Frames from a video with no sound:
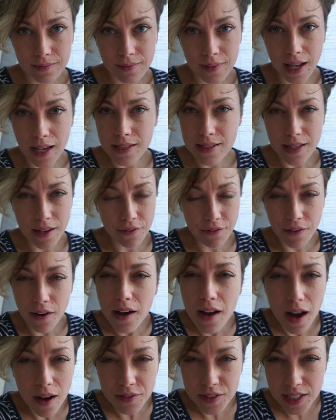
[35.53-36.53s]
I say fuck
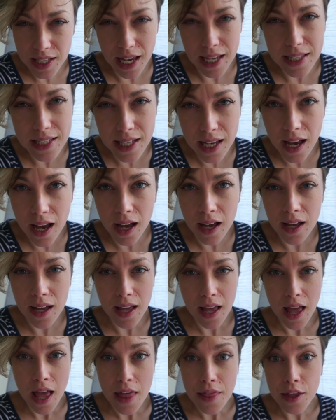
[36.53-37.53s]
off to the idea
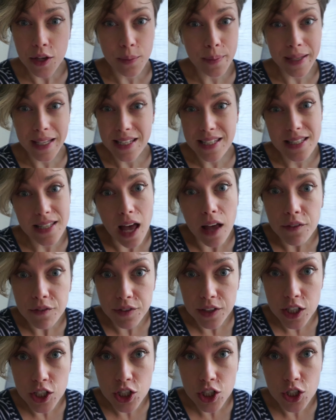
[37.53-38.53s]
that you're being
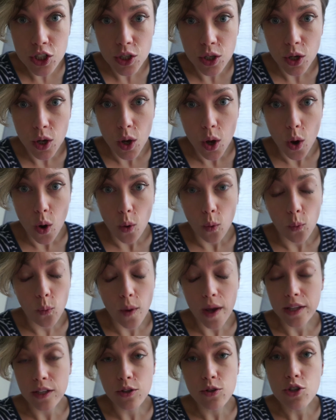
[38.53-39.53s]
selfish
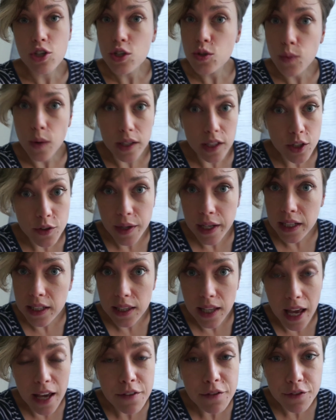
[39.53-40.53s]
when you just want to create a
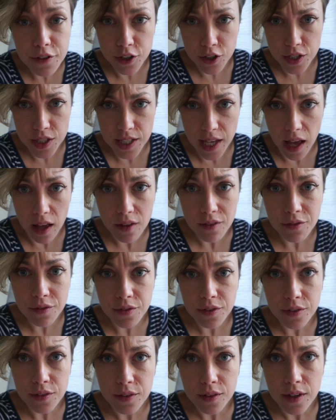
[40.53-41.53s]
life for
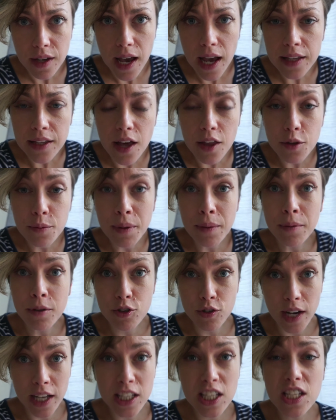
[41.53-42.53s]
yourself and other people are
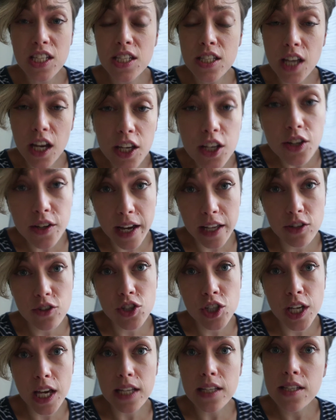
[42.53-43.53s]
trying to suck your
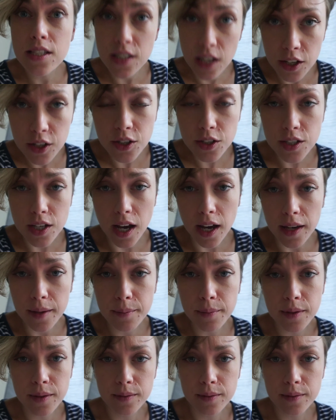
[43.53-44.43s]
energy and suck your time.